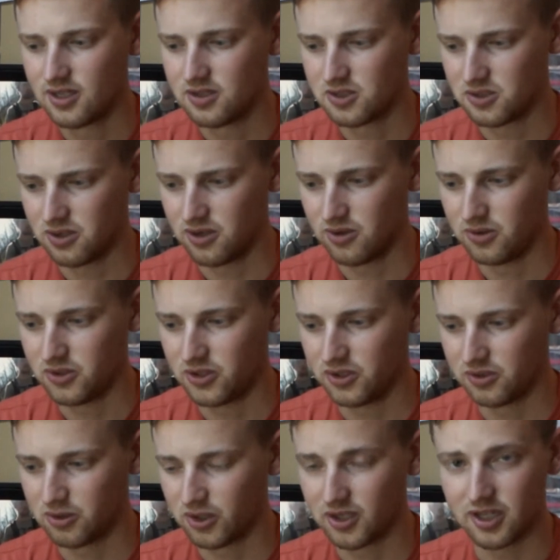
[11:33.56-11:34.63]
So you're
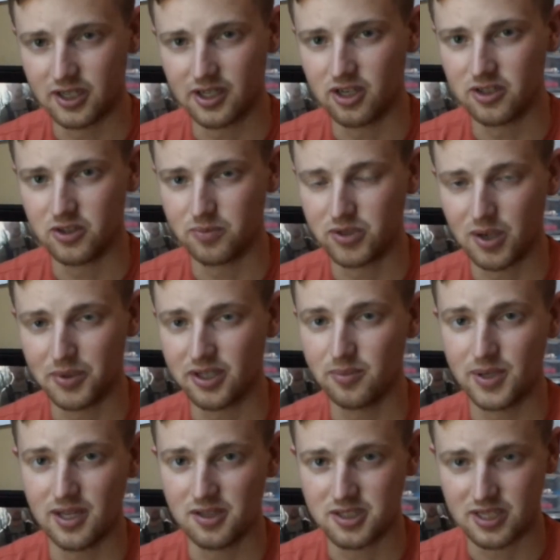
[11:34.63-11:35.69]
probably going to
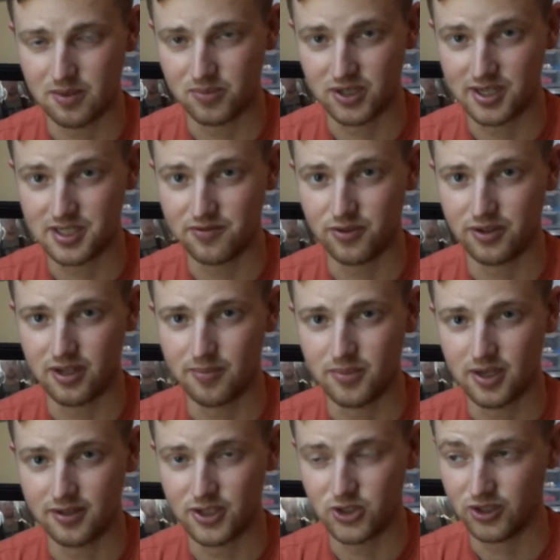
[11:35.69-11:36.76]
pay the same price for them
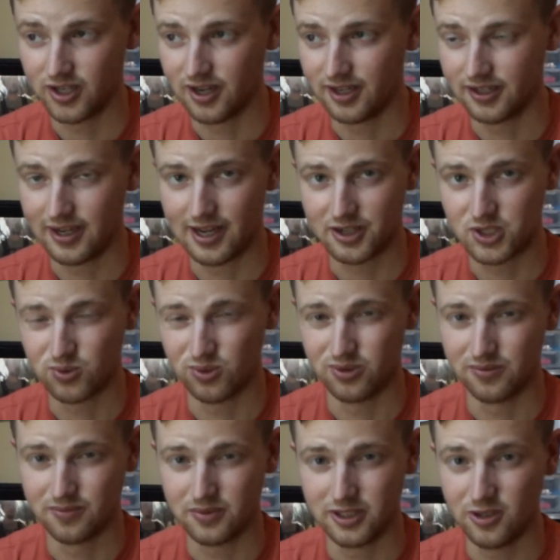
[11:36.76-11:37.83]
unless you're getting an
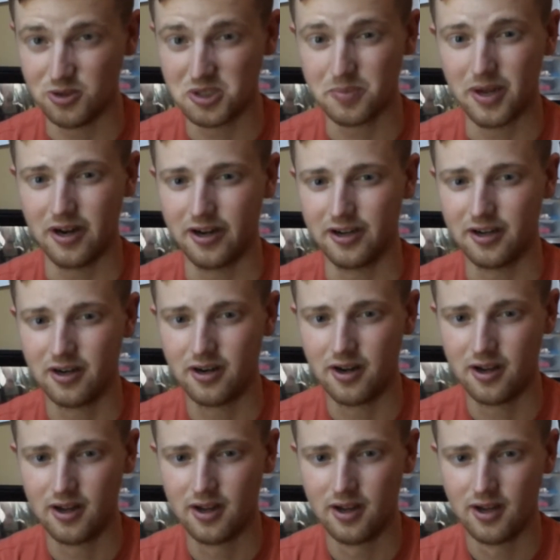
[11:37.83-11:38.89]
actual used pair.
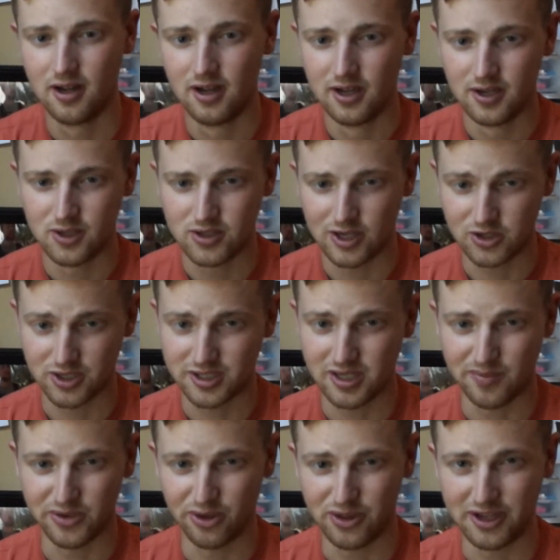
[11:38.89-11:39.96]
So that's just
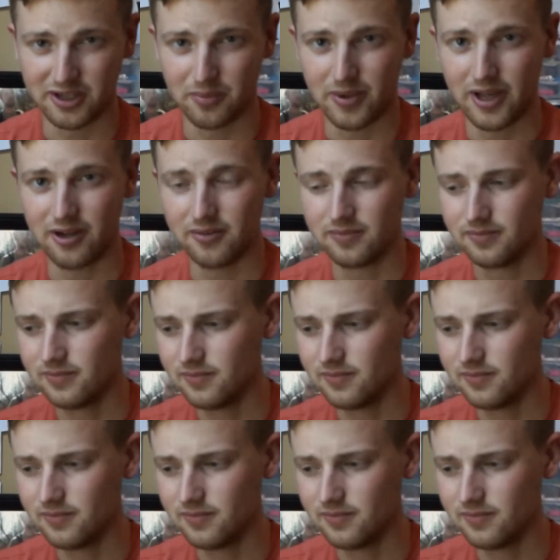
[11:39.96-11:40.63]
something to think about.